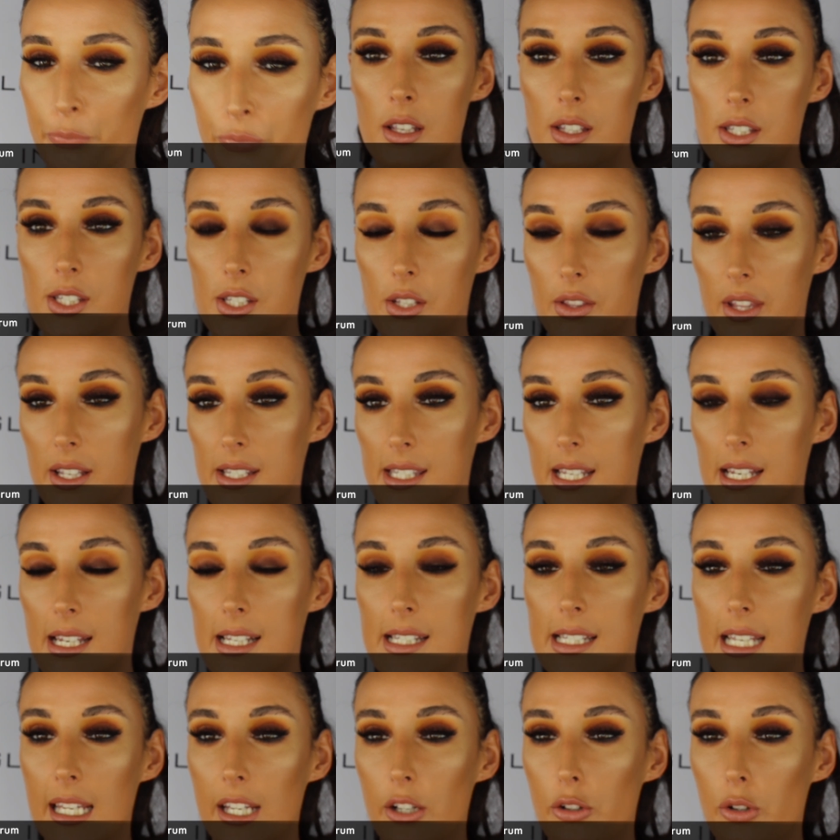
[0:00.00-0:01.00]
So this
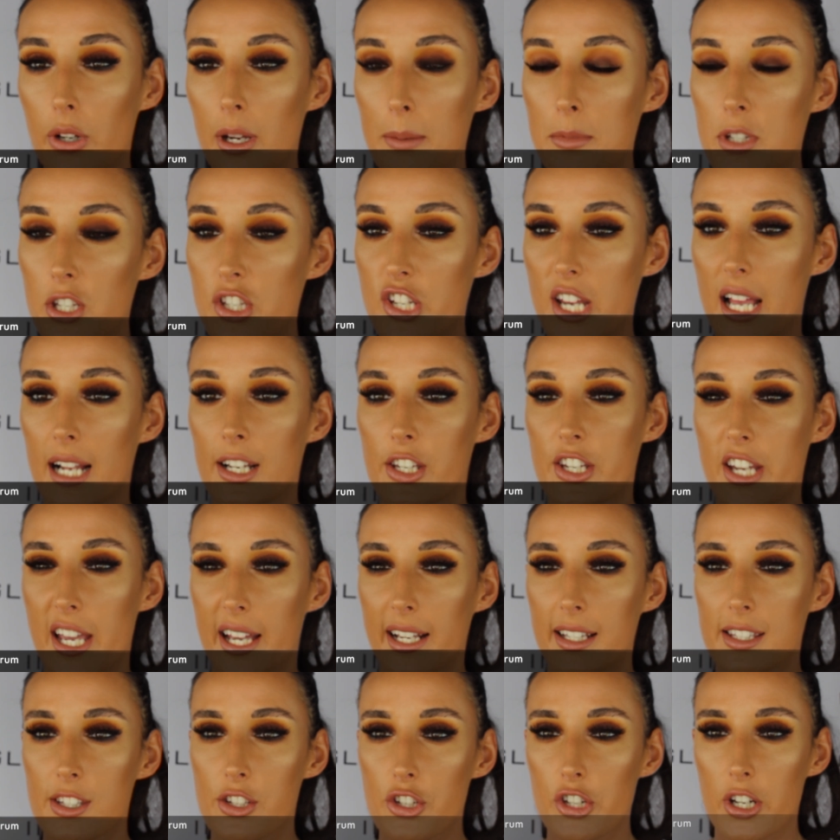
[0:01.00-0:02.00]
is a creamed gel
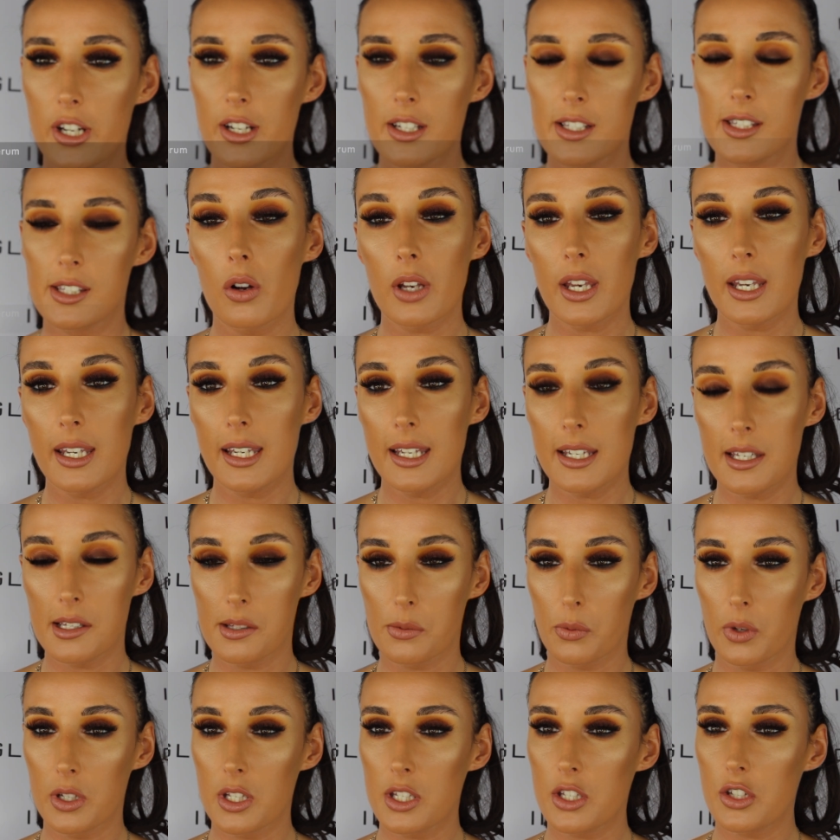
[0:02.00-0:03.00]
texture. All you need
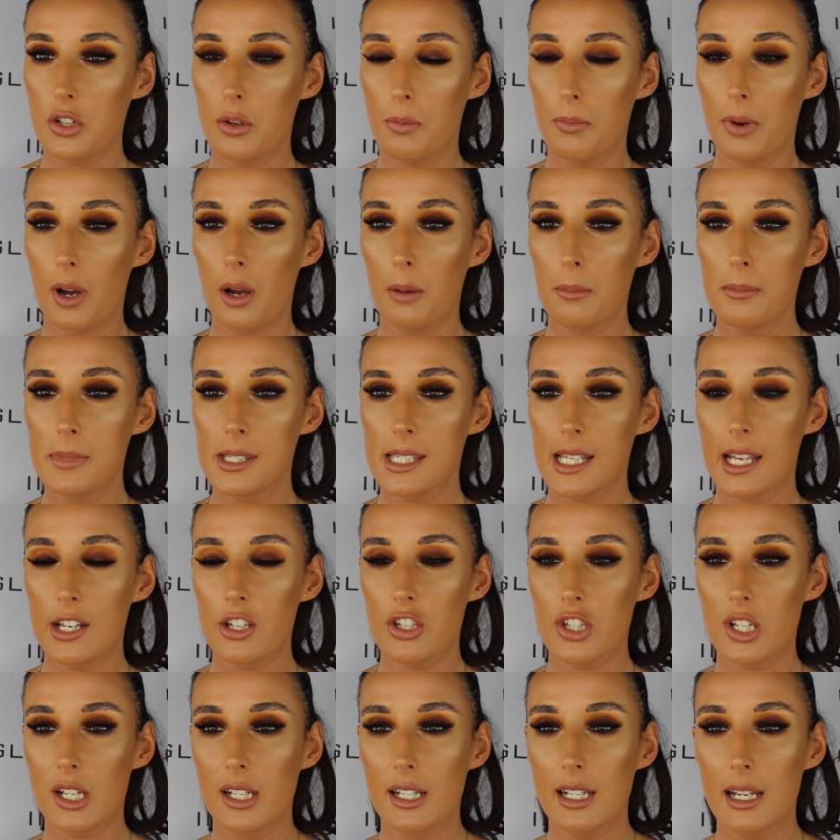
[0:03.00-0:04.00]
is 1 to 2 pumps
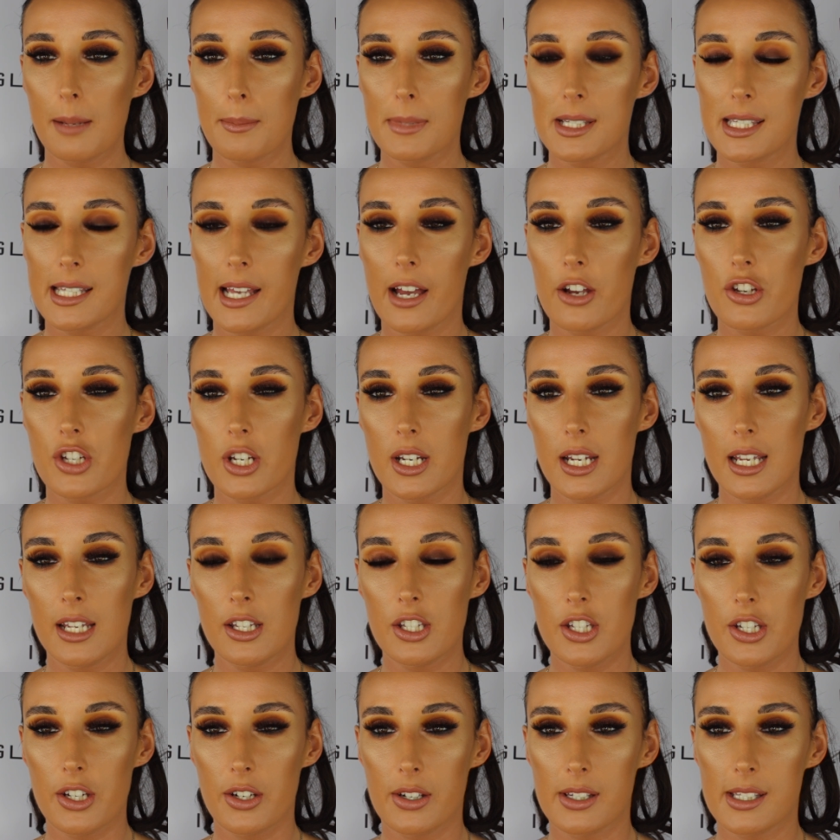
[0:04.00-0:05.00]
and gently massage it
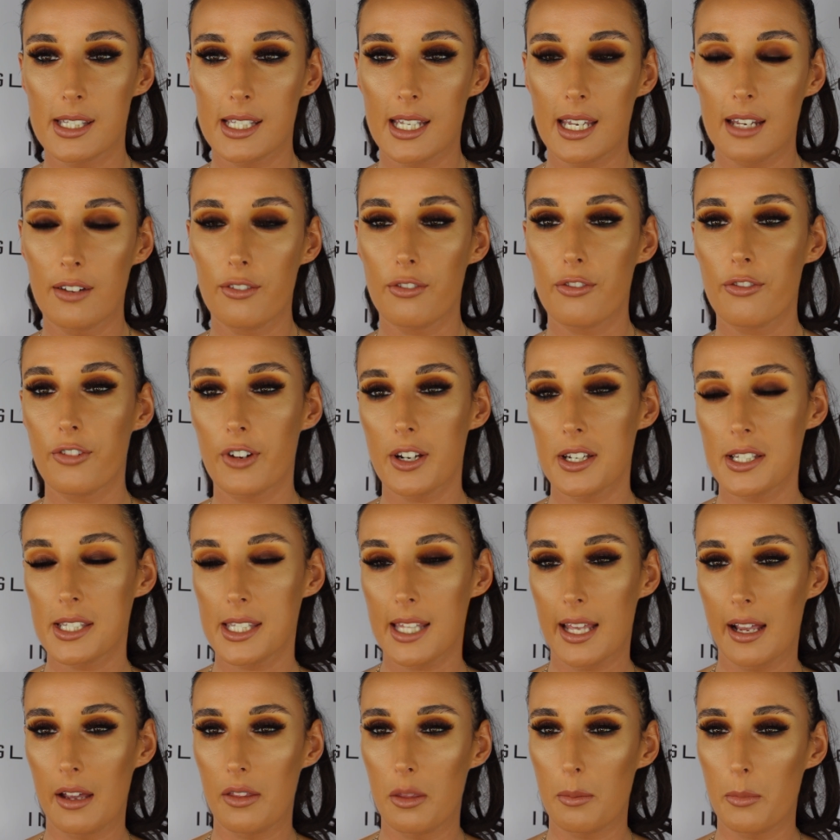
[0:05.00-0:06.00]
into your skin first
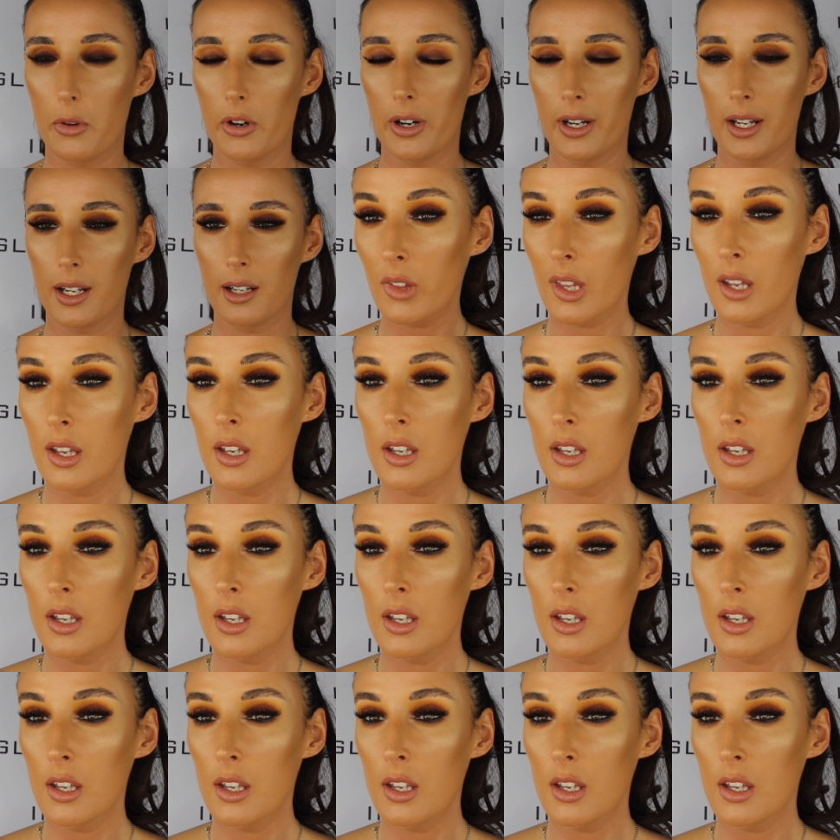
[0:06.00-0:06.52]
thing in the morning.